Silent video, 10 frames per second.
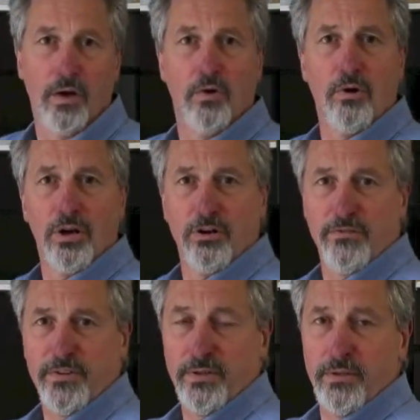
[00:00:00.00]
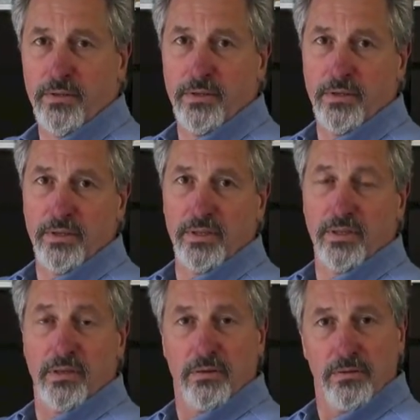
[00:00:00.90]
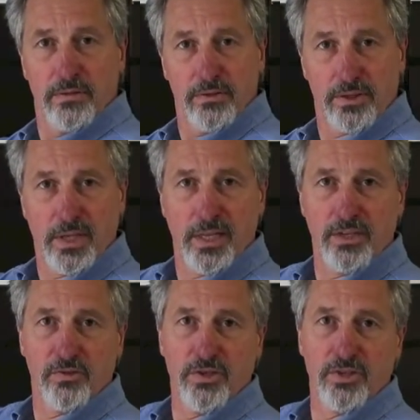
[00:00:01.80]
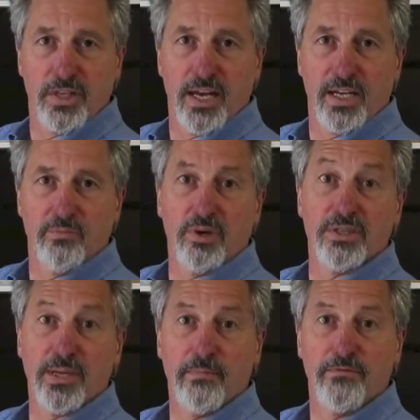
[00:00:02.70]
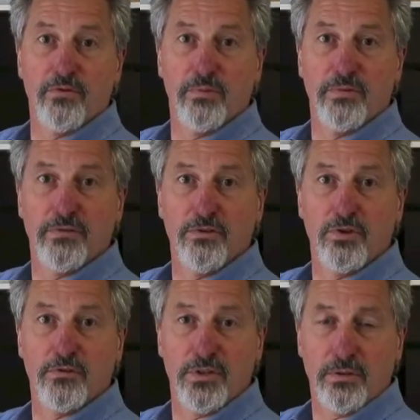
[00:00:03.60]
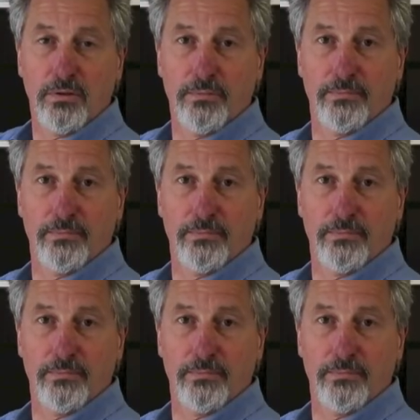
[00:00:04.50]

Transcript: Quite often, ceilings are insulated by some form of loose fill.